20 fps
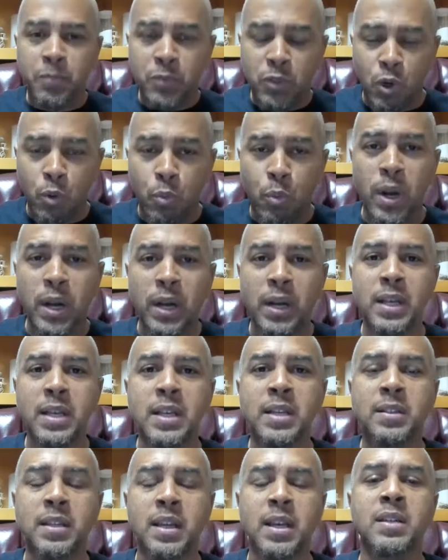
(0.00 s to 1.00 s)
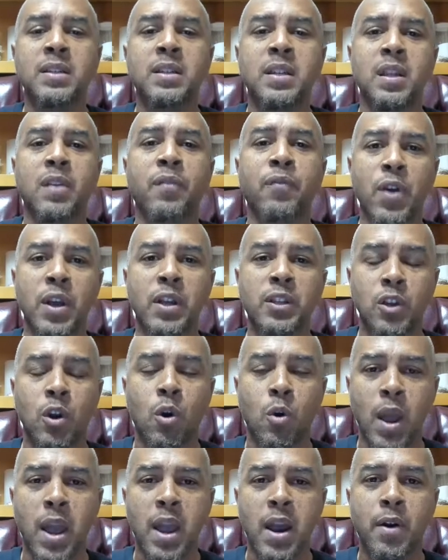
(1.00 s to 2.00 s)
to release into the
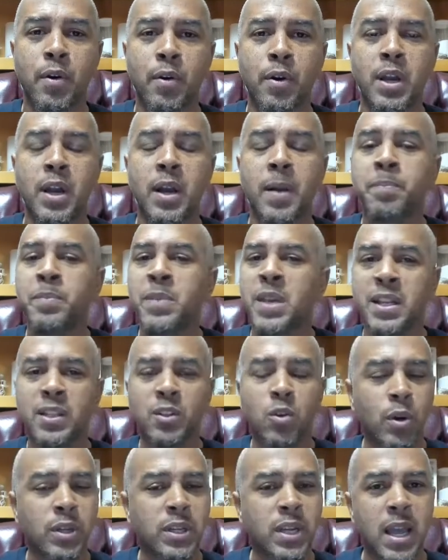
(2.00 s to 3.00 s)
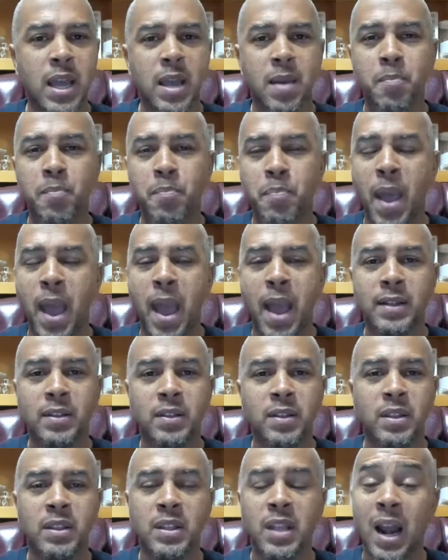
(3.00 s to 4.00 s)
Fresno area is going to impact
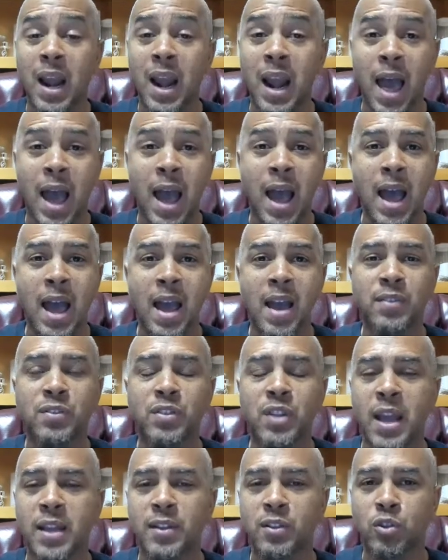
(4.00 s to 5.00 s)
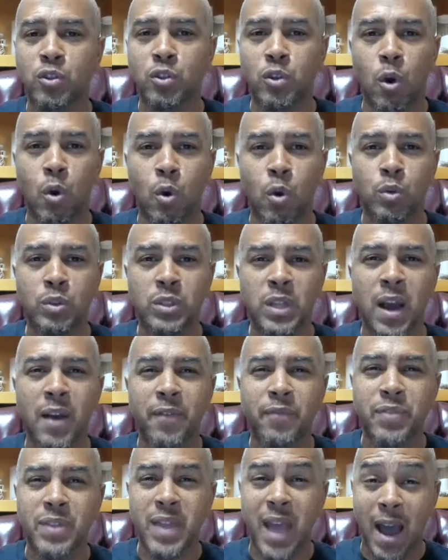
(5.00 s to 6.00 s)
the lives and souls
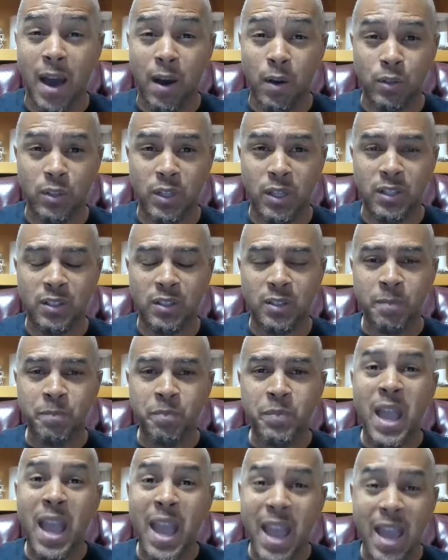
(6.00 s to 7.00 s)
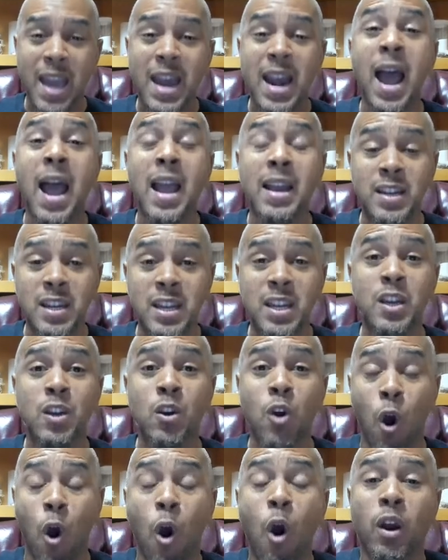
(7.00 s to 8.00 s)
of thousands. And I
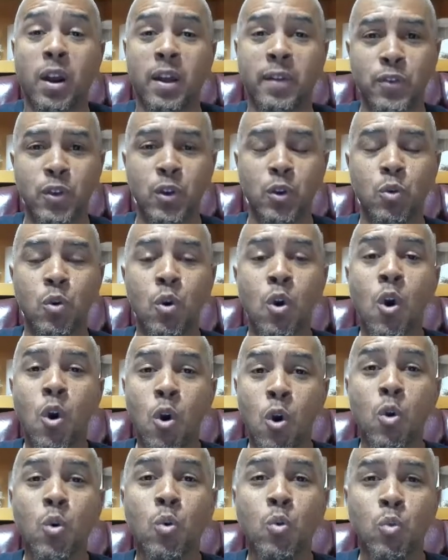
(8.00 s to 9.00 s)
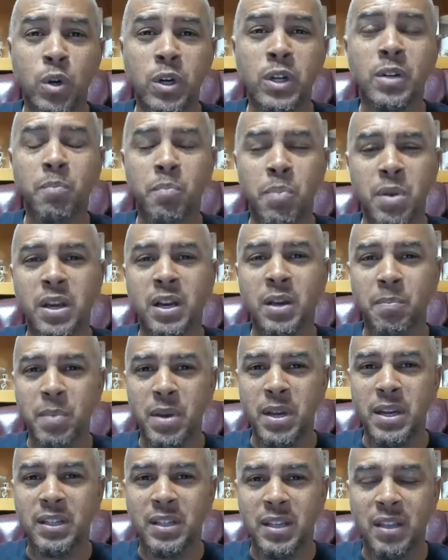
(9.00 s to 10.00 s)
need all of you who would be
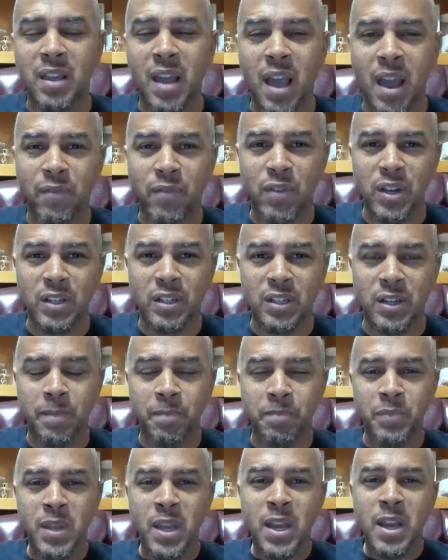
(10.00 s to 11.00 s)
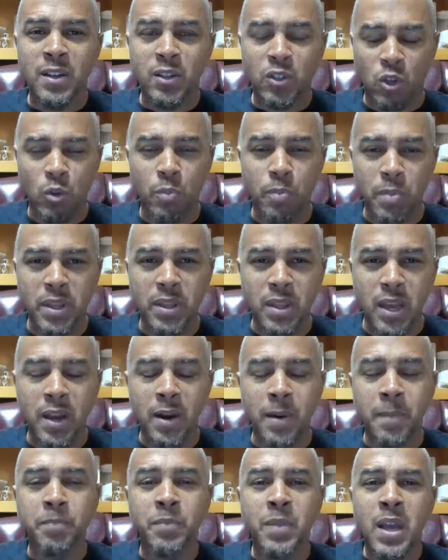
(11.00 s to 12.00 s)
committed to that vision to be
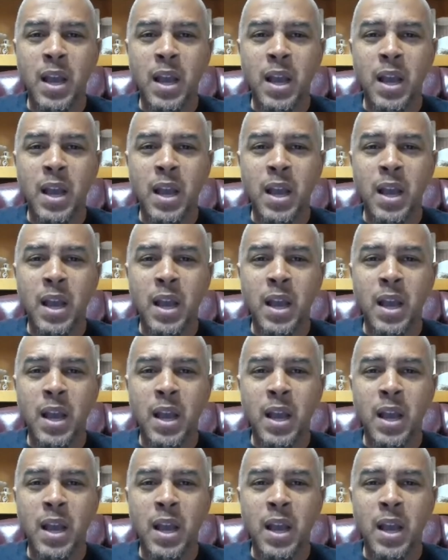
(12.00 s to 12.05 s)
there.